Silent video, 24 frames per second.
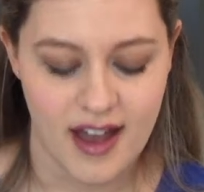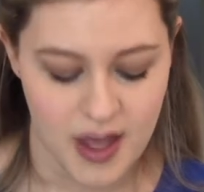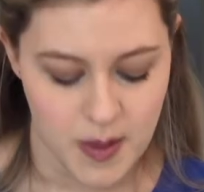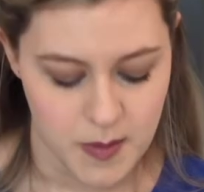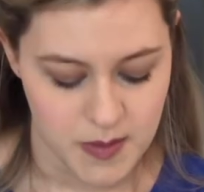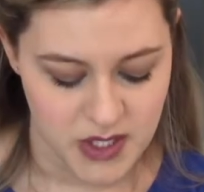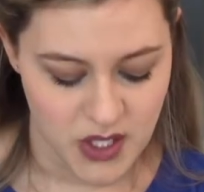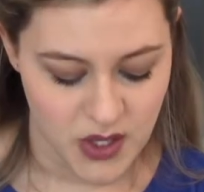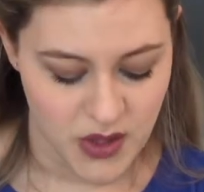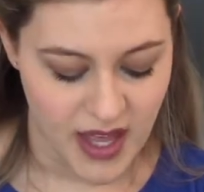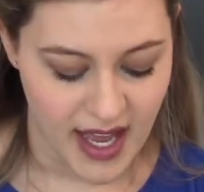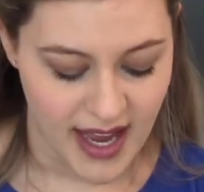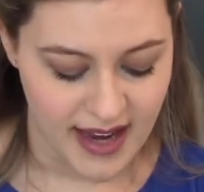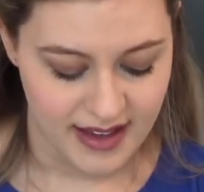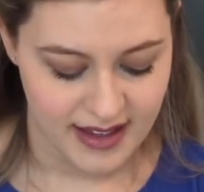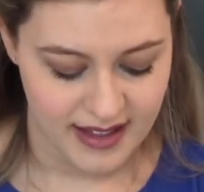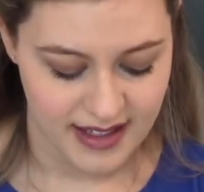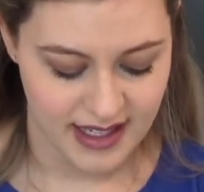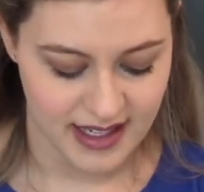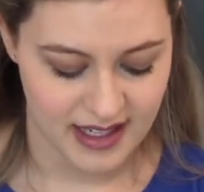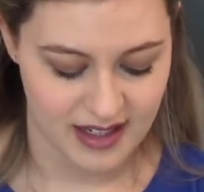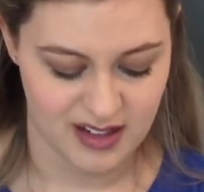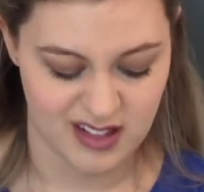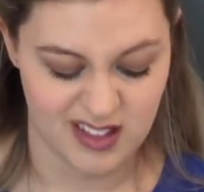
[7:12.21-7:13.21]
So that can
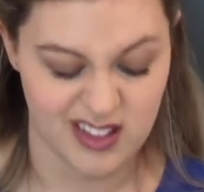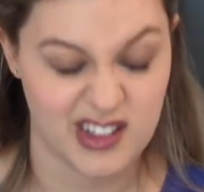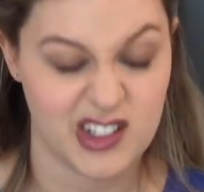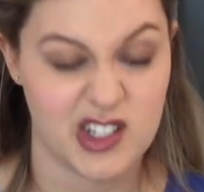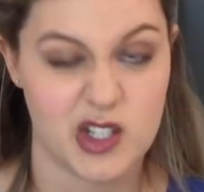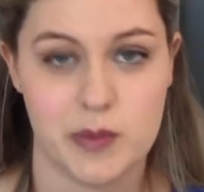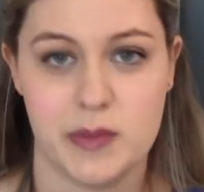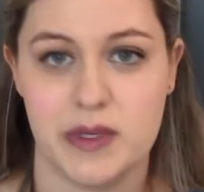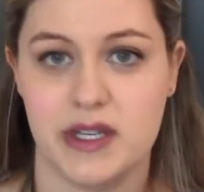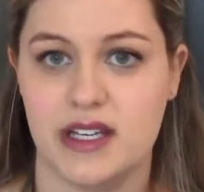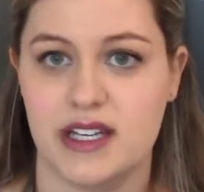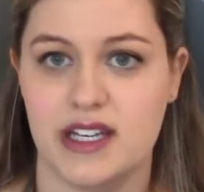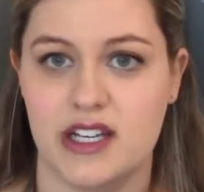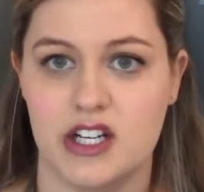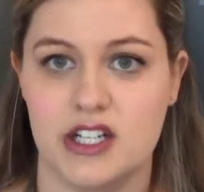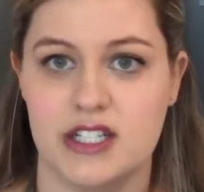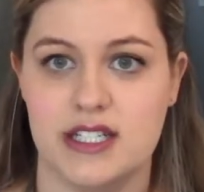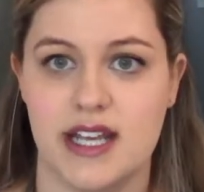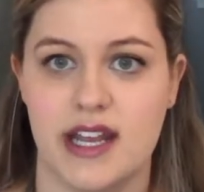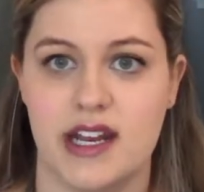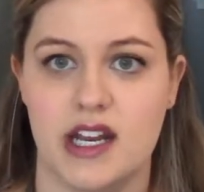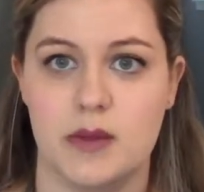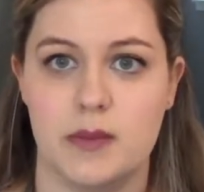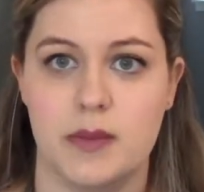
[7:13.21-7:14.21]
get a little bit
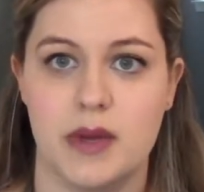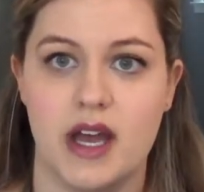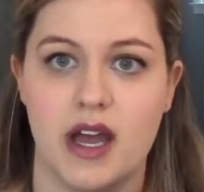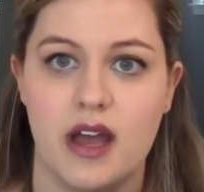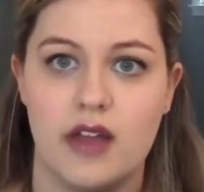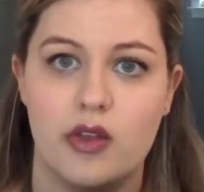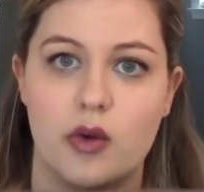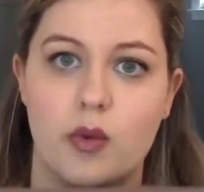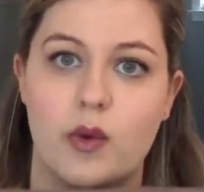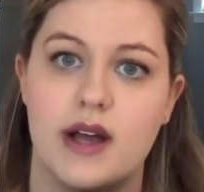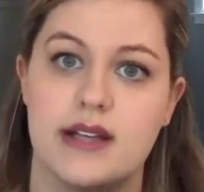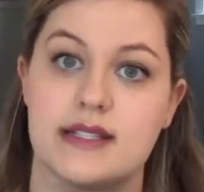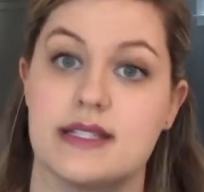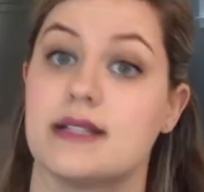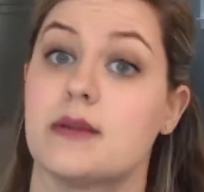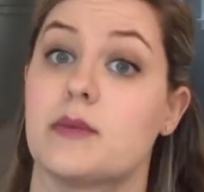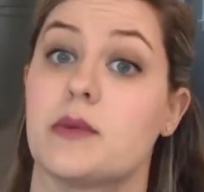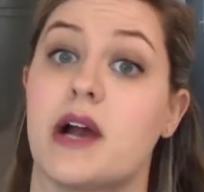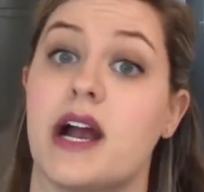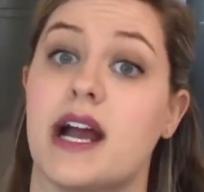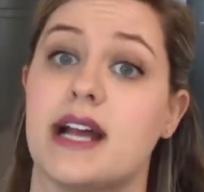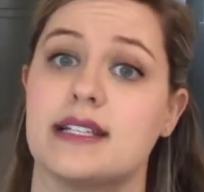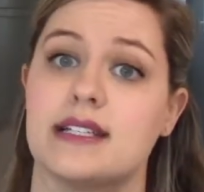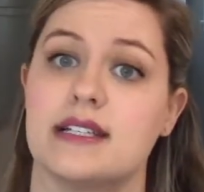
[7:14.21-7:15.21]
irritating, but otherwise the
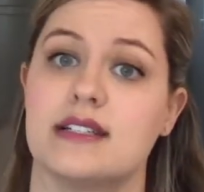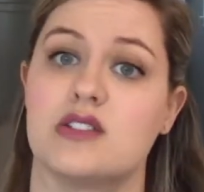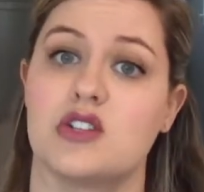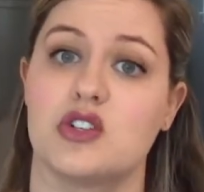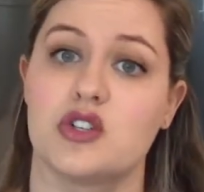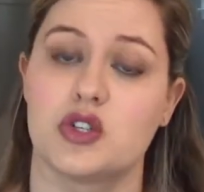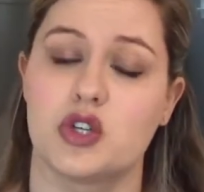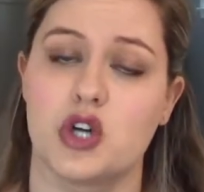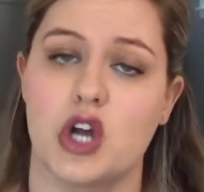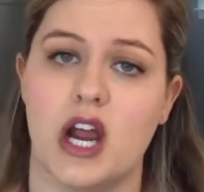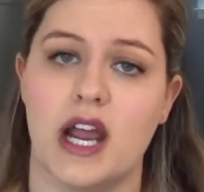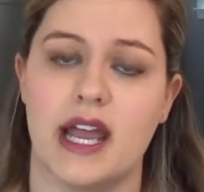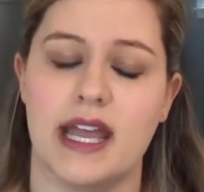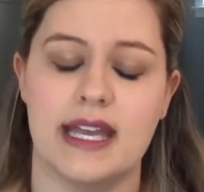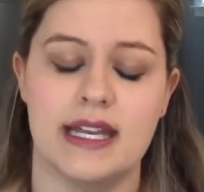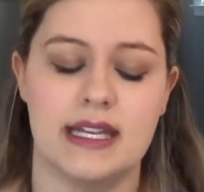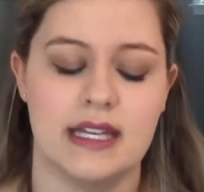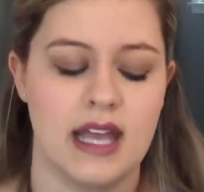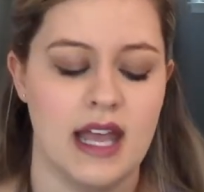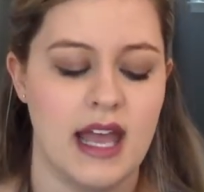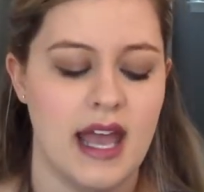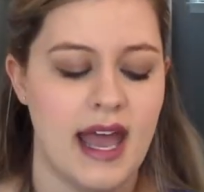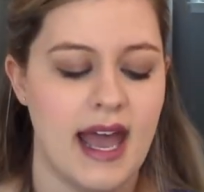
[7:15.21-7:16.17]
prices are great.